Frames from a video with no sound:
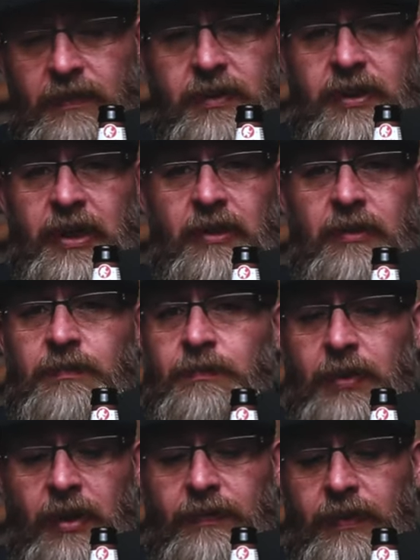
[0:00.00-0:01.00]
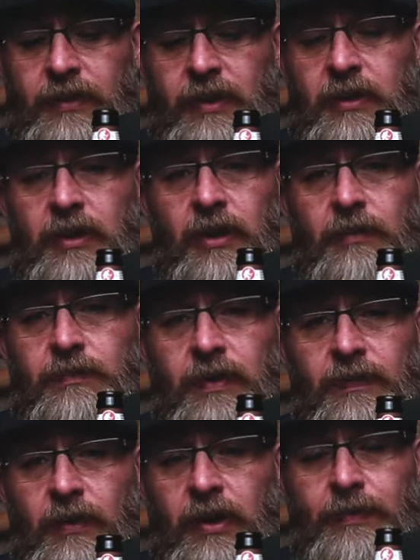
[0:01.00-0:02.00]
Single, perfect. You know,
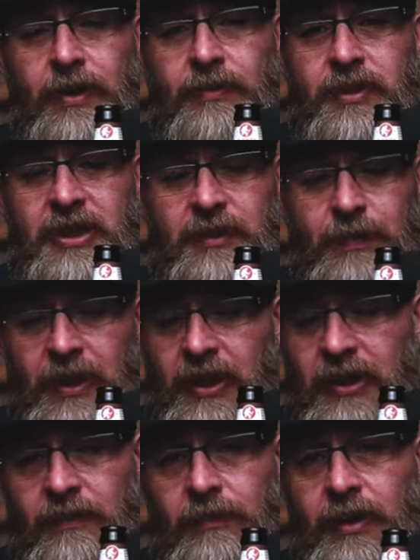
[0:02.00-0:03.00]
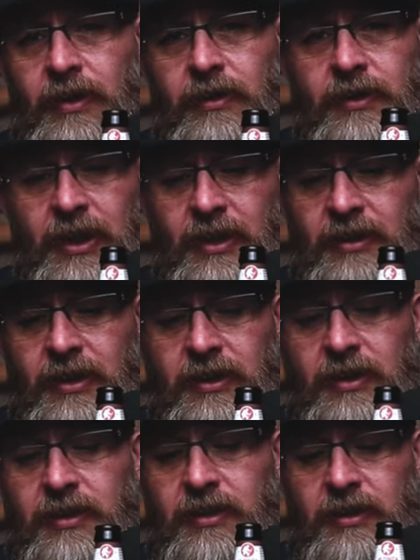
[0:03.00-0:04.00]
if you want to pick up a 6-pack, even better. Like I
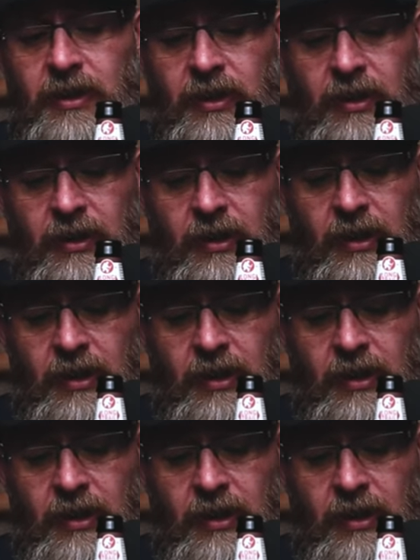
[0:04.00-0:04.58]
said, this is a